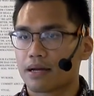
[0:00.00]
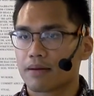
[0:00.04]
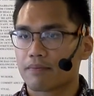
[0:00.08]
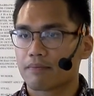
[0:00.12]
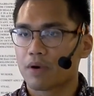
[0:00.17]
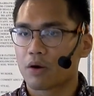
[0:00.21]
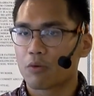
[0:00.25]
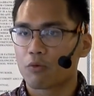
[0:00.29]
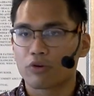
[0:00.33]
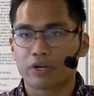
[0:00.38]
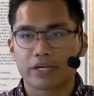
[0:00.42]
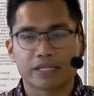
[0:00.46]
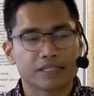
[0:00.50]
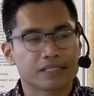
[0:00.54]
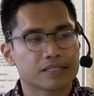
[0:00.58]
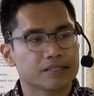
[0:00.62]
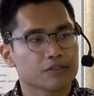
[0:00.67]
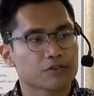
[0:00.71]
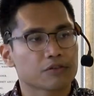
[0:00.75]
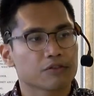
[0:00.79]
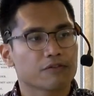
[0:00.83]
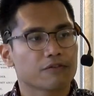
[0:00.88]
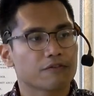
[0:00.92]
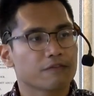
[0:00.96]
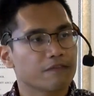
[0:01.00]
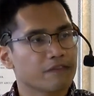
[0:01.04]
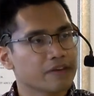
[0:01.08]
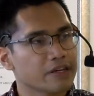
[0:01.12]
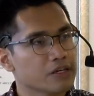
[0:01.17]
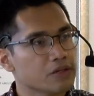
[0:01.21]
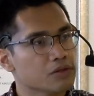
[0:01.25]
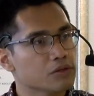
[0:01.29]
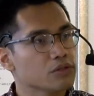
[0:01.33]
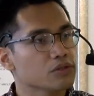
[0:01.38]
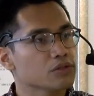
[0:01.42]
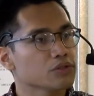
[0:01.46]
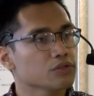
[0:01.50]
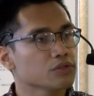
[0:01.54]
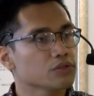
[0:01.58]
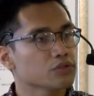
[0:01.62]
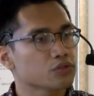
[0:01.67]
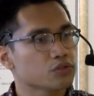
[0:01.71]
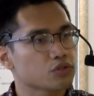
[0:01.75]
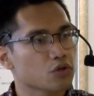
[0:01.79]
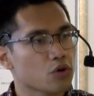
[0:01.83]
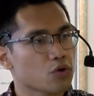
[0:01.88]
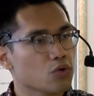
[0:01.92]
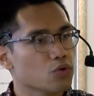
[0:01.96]
but we can still feel
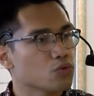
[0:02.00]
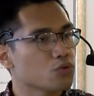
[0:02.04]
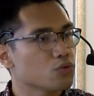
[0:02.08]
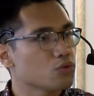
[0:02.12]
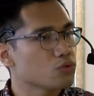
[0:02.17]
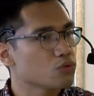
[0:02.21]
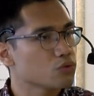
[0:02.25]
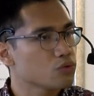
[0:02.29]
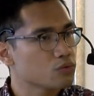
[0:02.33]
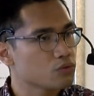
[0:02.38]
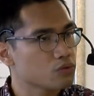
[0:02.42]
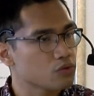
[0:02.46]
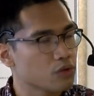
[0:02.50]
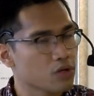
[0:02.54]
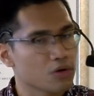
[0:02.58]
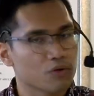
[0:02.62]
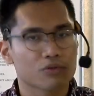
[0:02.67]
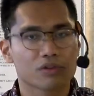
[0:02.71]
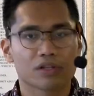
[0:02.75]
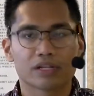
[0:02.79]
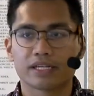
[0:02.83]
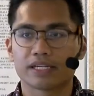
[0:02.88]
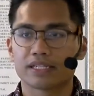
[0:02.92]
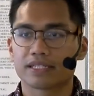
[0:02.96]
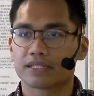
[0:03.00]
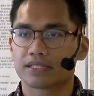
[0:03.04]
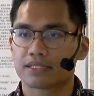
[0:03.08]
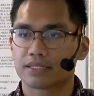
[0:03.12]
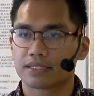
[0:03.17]
so lonely.